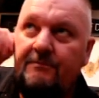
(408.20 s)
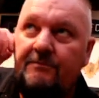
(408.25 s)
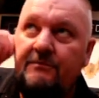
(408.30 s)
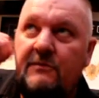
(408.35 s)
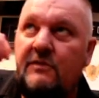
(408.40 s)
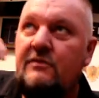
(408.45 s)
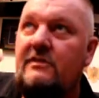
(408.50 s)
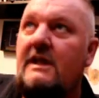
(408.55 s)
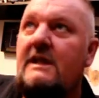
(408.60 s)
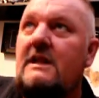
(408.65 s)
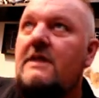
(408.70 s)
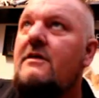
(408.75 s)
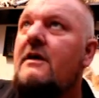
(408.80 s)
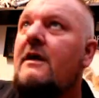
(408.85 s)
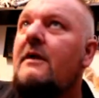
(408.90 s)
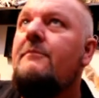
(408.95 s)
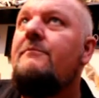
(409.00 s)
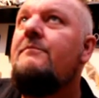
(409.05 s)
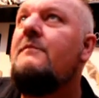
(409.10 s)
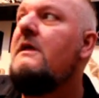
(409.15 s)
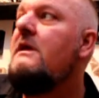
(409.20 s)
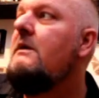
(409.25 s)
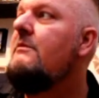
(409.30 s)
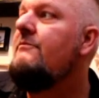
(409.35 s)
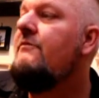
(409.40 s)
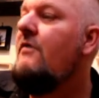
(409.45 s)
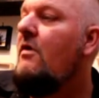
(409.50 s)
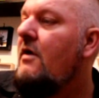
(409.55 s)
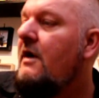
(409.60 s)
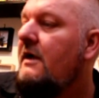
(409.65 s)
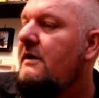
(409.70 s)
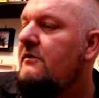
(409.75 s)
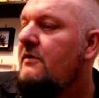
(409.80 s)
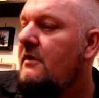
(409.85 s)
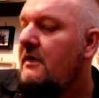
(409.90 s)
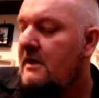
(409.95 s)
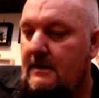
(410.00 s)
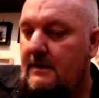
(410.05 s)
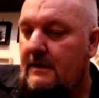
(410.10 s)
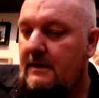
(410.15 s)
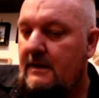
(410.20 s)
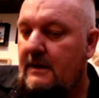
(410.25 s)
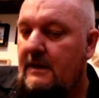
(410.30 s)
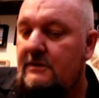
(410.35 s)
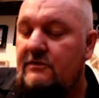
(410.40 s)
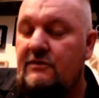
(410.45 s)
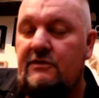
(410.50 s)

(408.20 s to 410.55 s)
just anything that you can find, and